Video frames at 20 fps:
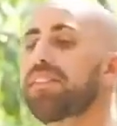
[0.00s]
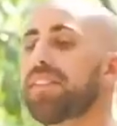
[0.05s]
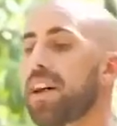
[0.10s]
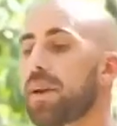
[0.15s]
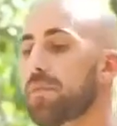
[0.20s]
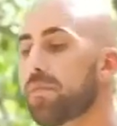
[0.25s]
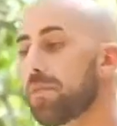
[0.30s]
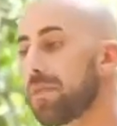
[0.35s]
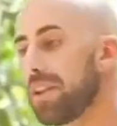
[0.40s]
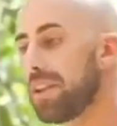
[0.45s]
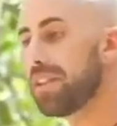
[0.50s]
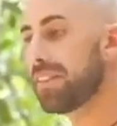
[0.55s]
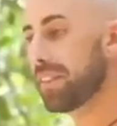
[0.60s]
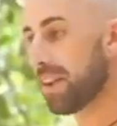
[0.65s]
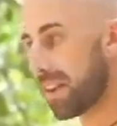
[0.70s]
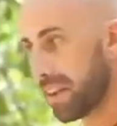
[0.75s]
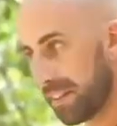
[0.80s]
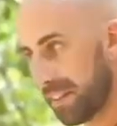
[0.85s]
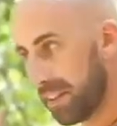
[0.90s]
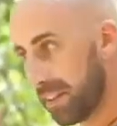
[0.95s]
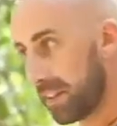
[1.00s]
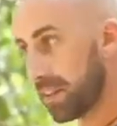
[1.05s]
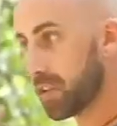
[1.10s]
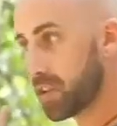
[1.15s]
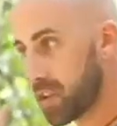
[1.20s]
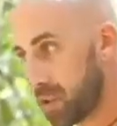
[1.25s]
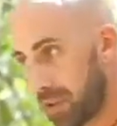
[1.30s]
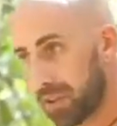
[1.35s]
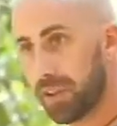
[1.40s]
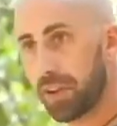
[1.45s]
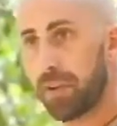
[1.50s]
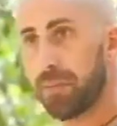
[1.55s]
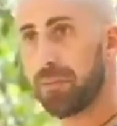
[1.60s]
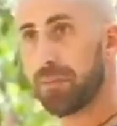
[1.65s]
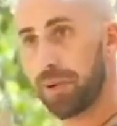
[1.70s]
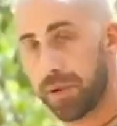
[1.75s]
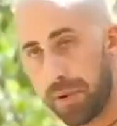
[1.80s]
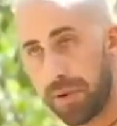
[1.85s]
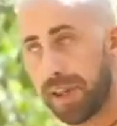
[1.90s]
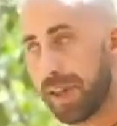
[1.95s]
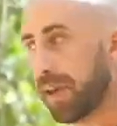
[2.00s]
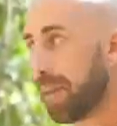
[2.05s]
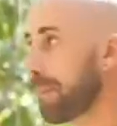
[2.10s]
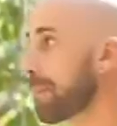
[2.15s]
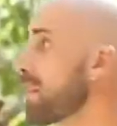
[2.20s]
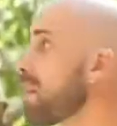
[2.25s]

time really targeted on the shoulder purely,